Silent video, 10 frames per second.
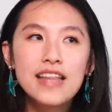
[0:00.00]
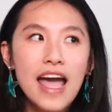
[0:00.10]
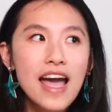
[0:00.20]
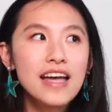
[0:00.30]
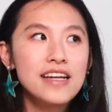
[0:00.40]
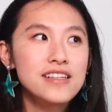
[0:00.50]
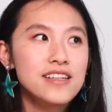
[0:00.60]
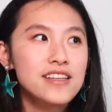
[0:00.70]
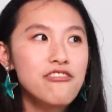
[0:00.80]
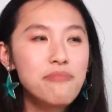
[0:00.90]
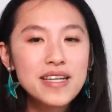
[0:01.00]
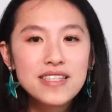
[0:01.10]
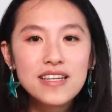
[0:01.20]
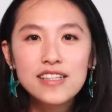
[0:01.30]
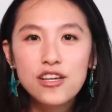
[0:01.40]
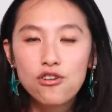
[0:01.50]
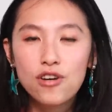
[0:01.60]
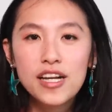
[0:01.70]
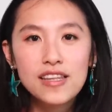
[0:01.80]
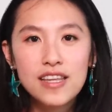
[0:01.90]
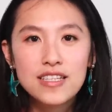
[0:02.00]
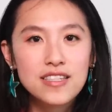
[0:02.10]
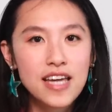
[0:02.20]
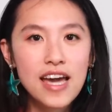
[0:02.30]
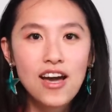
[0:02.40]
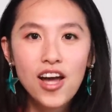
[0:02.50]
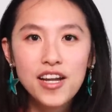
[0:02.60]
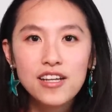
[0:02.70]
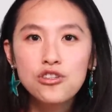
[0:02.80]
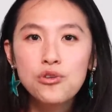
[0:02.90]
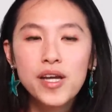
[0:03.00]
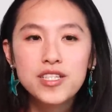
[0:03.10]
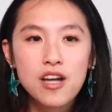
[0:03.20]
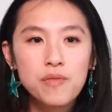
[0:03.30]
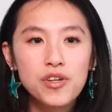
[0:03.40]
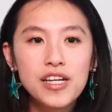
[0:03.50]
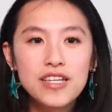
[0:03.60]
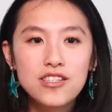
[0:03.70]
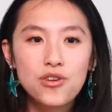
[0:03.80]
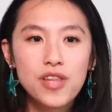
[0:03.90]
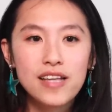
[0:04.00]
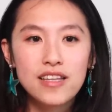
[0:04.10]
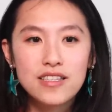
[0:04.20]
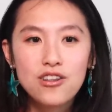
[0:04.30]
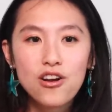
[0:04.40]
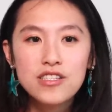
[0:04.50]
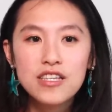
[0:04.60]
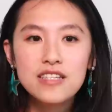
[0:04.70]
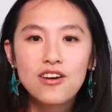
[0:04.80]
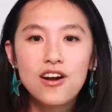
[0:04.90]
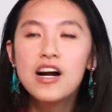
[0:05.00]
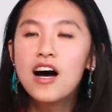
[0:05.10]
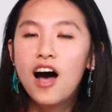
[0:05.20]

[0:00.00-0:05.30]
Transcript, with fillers: And they've basically created this chaotic New Age community so that the Starseeds are